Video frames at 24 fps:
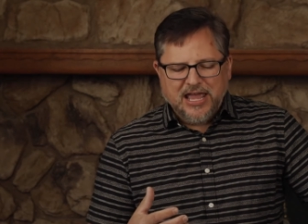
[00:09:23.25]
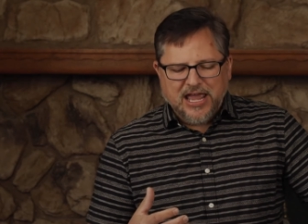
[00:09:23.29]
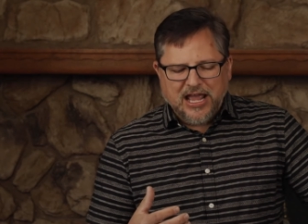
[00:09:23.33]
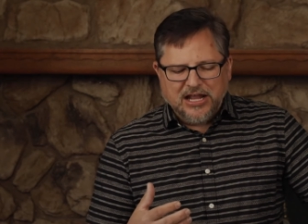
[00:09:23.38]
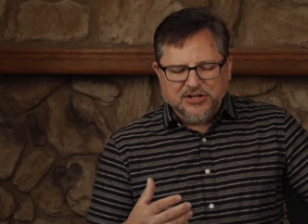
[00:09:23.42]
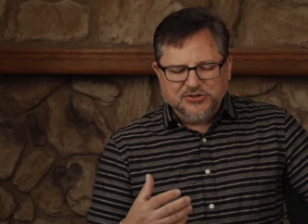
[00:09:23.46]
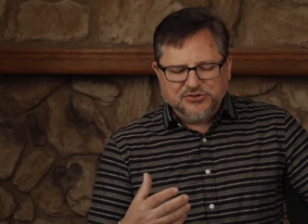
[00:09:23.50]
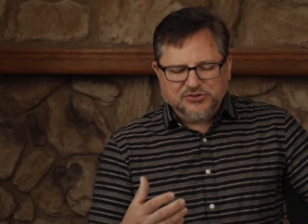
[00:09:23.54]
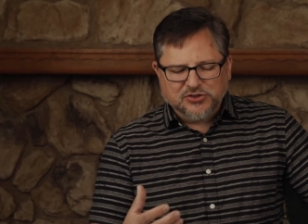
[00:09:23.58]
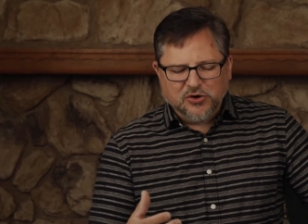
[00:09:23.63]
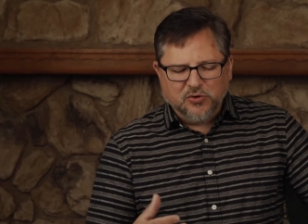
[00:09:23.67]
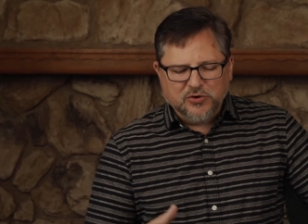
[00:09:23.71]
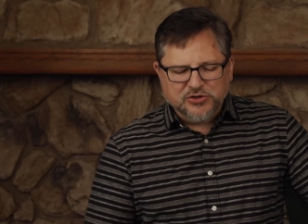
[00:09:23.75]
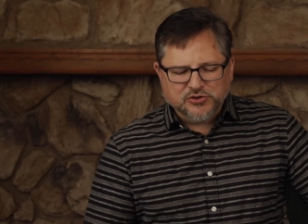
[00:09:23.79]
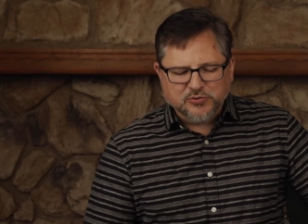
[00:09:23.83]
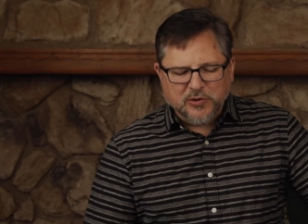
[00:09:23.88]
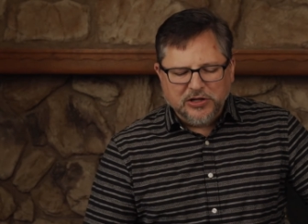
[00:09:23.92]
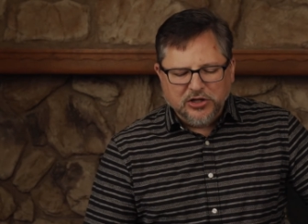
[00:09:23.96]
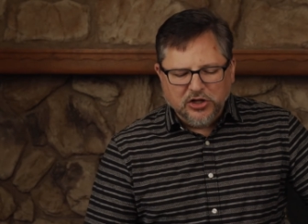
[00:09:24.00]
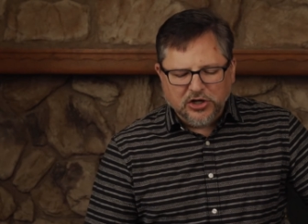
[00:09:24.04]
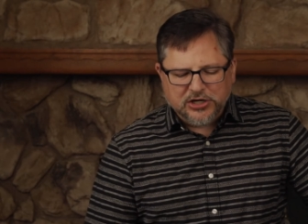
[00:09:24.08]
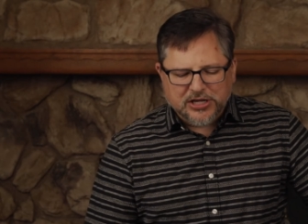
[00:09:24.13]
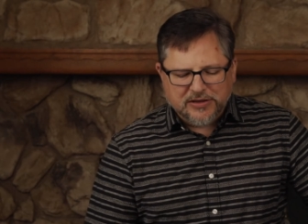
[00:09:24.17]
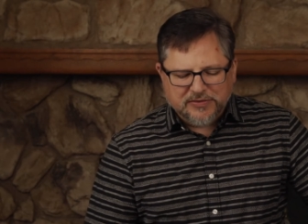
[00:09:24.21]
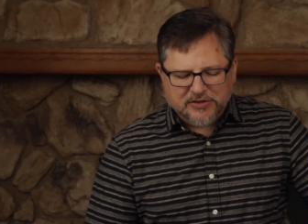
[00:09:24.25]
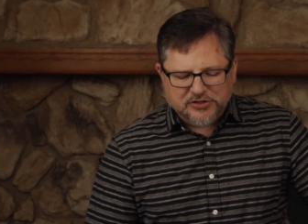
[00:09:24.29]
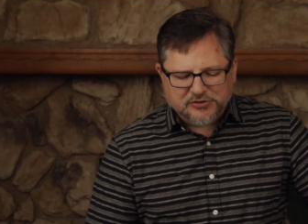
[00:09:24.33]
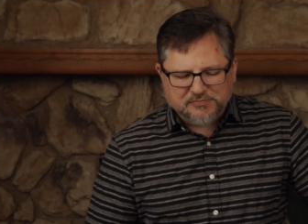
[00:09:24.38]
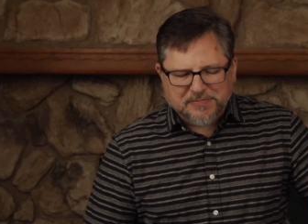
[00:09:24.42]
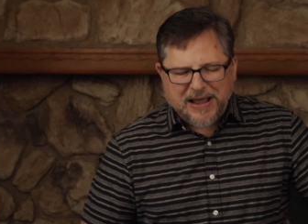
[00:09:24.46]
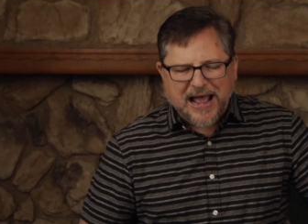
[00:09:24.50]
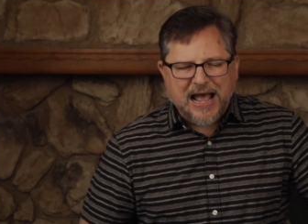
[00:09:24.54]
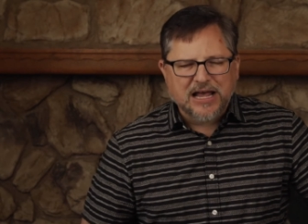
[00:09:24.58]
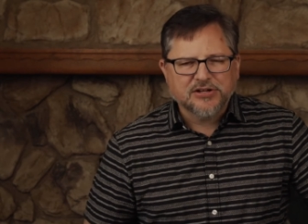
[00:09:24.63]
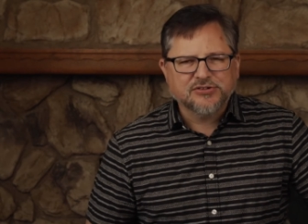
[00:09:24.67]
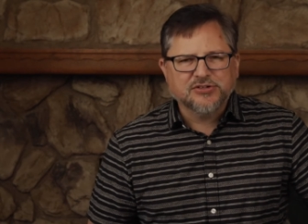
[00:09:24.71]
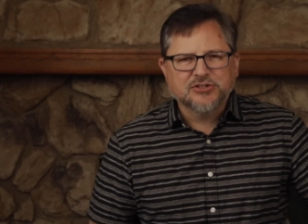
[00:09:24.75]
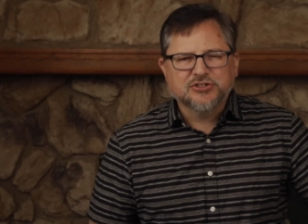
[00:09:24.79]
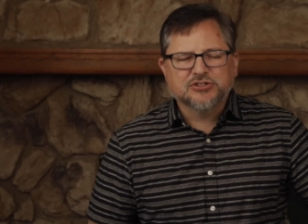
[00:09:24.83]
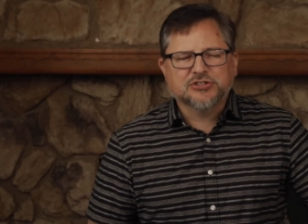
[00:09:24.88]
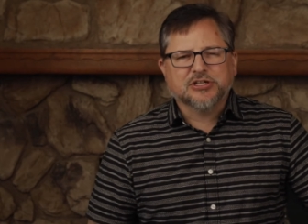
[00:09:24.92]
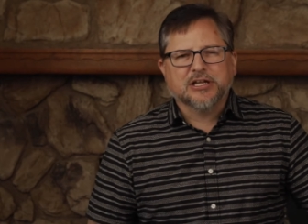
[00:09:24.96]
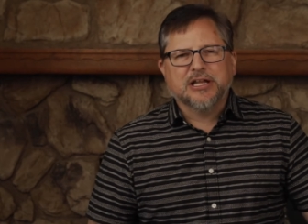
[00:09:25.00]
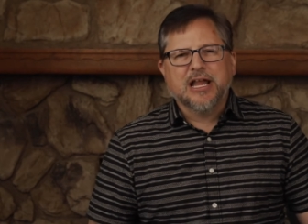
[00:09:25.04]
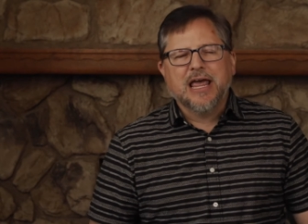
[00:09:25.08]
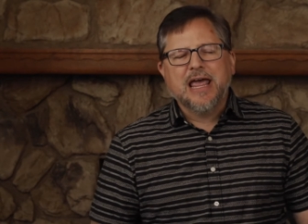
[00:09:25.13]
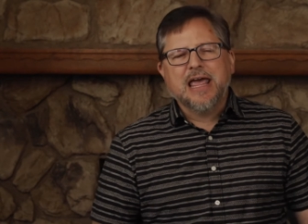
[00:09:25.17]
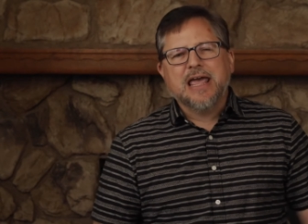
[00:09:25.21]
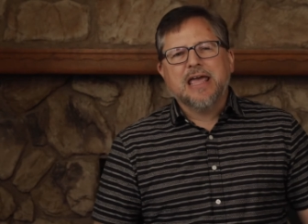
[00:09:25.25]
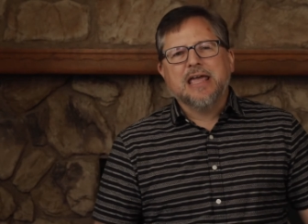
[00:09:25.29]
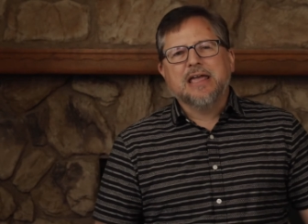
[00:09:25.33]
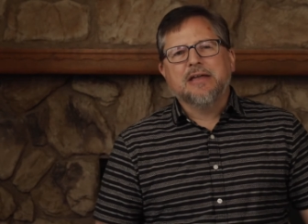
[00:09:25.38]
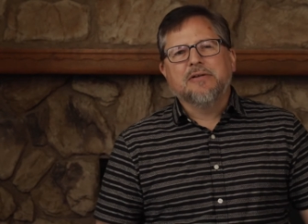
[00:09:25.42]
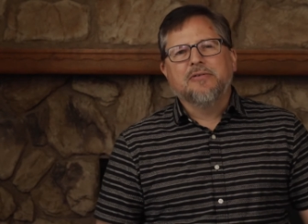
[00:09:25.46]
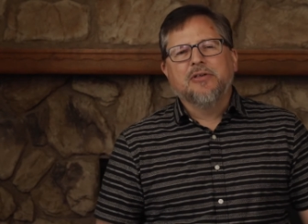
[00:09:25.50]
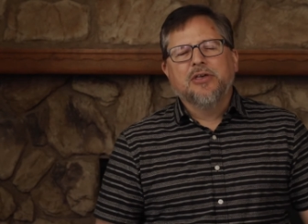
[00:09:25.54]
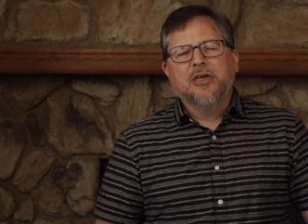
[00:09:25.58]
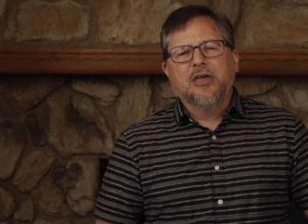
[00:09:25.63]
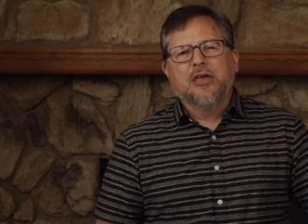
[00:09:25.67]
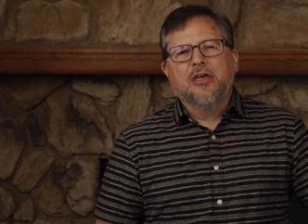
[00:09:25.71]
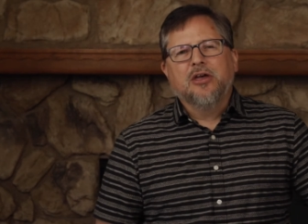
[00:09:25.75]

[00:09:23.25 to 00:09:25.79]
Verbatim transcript: And so, as we look at this passage today,